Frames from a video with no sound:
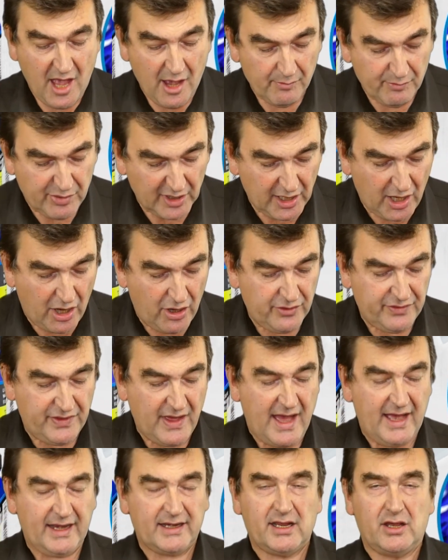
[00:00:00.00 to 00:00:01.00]
Below
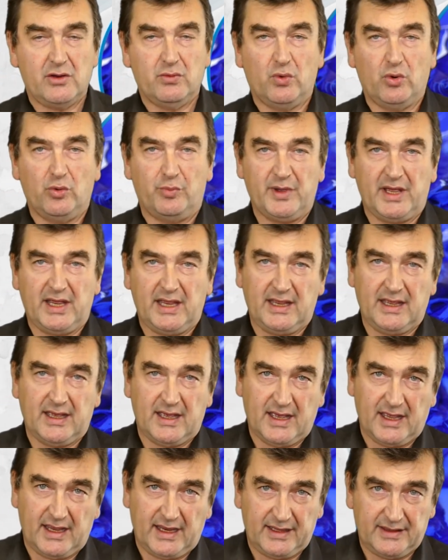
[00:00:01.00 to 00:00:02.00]
that will be
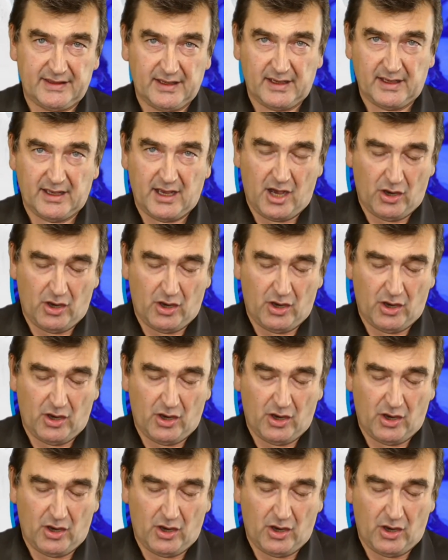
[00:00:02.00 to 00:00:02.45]
either a